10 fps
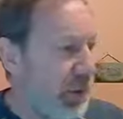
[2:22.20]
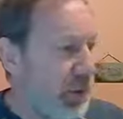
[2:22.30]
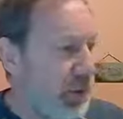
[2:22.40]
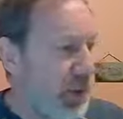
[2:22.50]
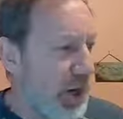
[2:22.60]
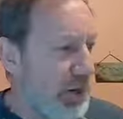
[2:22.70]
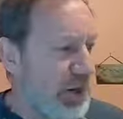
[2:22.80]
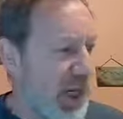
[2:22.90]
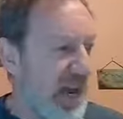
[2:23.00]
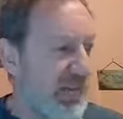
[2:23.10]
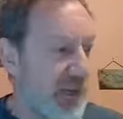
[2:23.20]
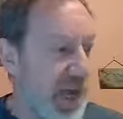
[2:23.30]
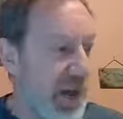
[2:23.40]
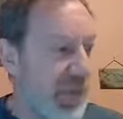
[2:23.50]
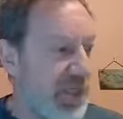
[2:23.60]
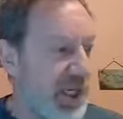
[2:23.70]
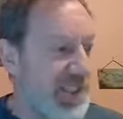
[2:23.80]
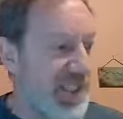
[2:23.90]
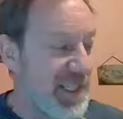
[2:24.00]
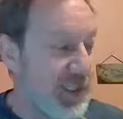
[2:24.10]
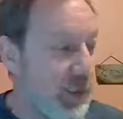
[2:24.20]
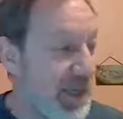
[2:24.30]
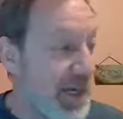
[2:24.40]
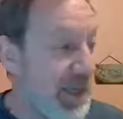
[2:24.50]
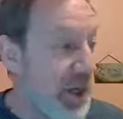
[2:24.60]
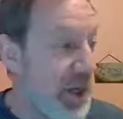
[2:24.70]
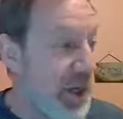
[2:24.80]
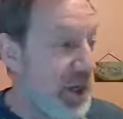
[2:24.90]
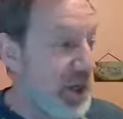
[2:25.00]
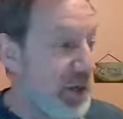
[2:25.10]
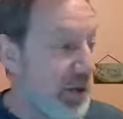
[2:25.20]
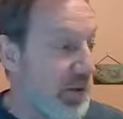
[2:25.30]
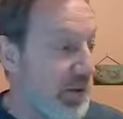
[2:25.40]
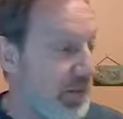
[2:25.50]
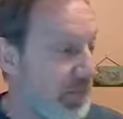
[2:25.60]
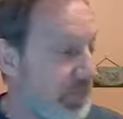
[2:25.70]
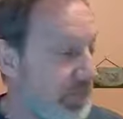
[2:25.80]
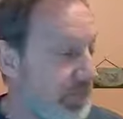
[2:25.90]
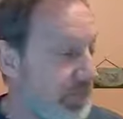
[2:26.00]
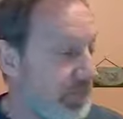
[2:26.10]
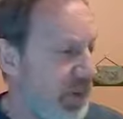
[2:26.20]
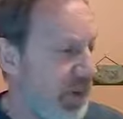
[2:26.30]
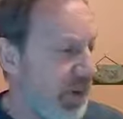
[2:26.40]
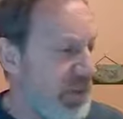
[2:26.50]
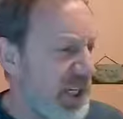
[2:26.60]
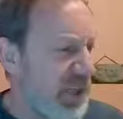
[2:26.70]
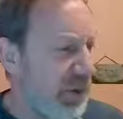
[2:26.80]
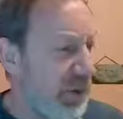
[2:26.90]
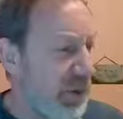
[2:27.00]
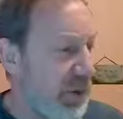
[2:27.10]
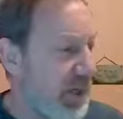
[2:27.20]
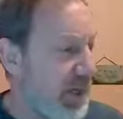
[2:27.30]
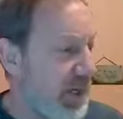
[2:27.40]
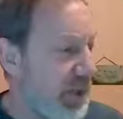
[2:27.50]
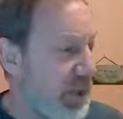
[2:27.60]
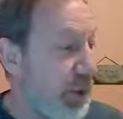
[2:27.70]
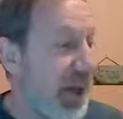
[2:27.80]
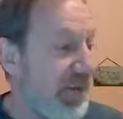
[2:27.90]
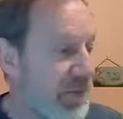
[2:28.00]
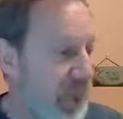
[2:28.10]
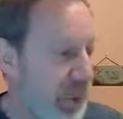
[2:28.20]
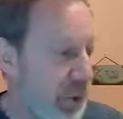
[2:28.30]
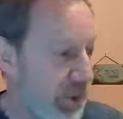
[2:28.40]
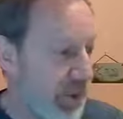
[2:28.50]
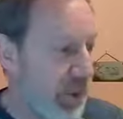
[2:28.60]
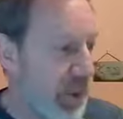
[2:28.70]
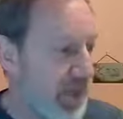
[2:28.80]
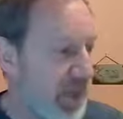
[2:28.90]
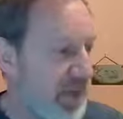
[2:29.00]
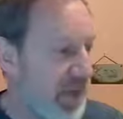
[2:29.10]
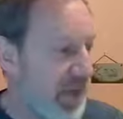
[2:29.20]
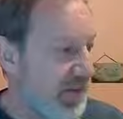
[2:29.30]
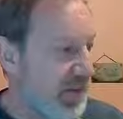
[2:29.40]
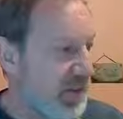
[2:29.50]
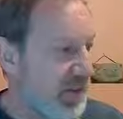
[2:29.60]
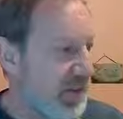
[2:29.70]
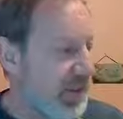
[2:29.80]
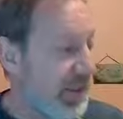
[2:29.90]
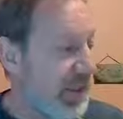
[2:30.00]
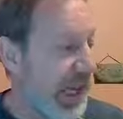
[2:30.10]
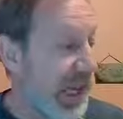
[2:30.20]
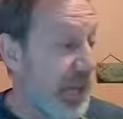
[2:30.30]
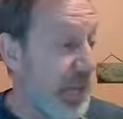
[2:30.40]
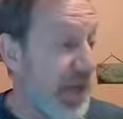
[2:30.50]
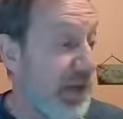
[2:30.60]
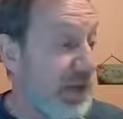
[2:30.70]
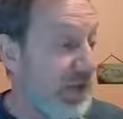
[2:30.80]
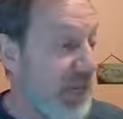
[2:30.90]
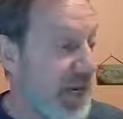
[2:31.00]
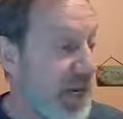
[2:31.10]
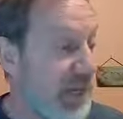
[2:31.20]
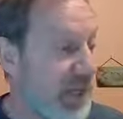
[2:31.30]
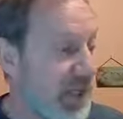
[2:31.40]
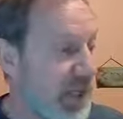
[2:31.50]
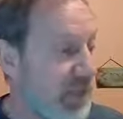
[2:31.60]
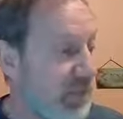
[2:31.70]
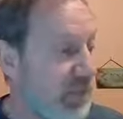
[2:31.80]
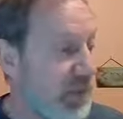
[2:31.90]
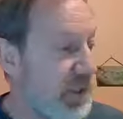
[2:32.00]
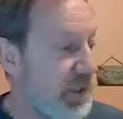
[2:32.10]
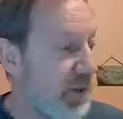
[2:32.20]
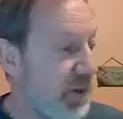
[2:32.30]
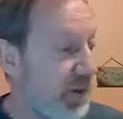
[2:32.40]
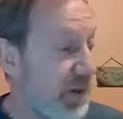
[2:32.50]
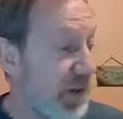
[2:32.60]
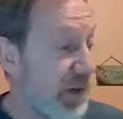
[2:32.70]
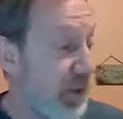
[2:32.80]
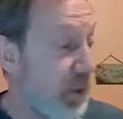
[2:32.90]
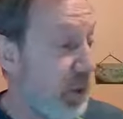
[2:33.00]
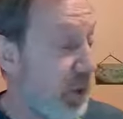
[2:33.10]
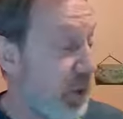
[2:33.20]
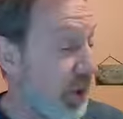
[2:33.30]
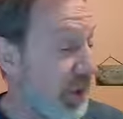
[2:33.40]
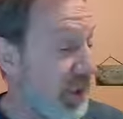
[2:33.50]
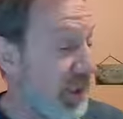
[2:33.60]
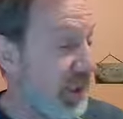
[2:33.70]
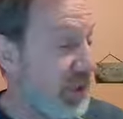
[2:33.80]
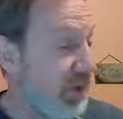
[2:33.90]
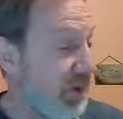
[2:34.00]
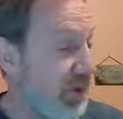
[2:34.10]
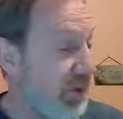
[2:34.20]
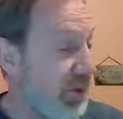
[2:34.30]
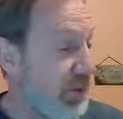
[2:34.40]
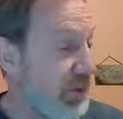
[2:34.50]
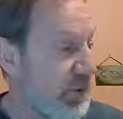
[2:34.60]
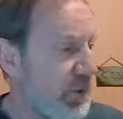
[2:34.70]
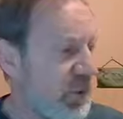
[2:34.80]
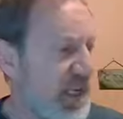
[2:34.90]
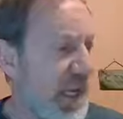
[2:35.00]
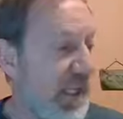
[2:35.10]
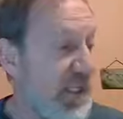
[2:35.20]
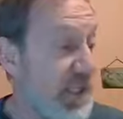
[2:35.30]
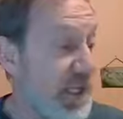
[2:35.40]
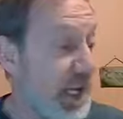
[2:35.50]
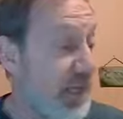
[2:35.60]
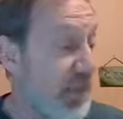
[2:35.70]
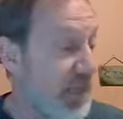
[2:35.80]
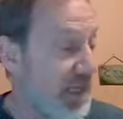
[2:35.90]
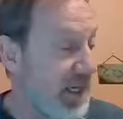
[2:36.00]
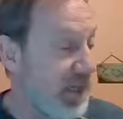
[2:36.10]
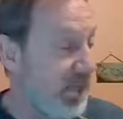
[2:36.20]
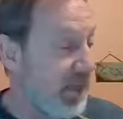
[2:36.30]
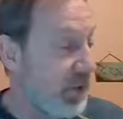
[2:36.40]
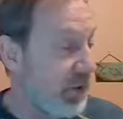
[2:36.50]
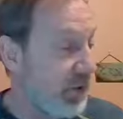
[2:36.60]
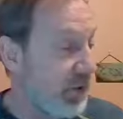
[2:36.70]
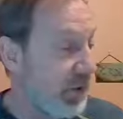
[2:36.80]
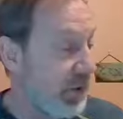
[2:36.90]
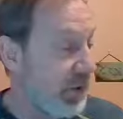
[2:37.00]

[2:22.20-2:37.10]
O Lord, our sovereign, how majestic is your name in all the earth. We have set your glory, you have set your glory above the heavens. Out of the mouths of babes and infants, you have founded a bulwark because of your foes to silence the enemy and the avenger.